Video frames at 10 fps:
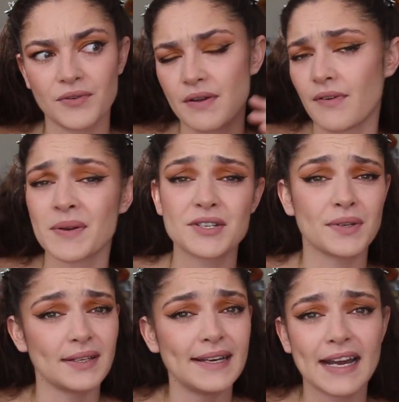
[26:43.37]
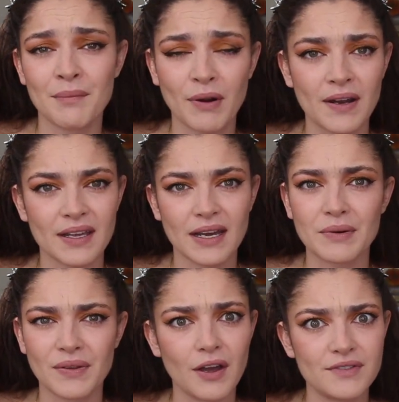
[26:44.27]
If, I went to a lake, I brought it. I
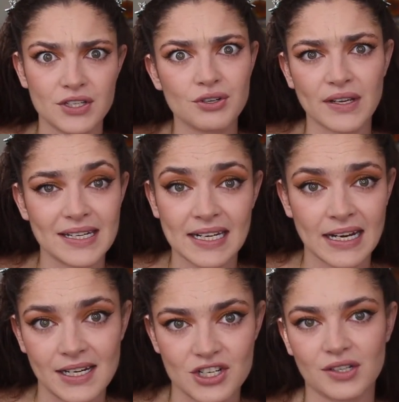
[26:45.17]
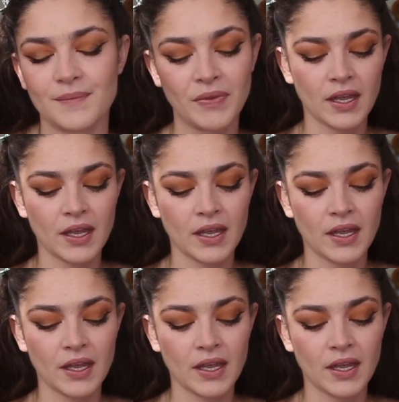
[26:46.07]
would love to read it in nature.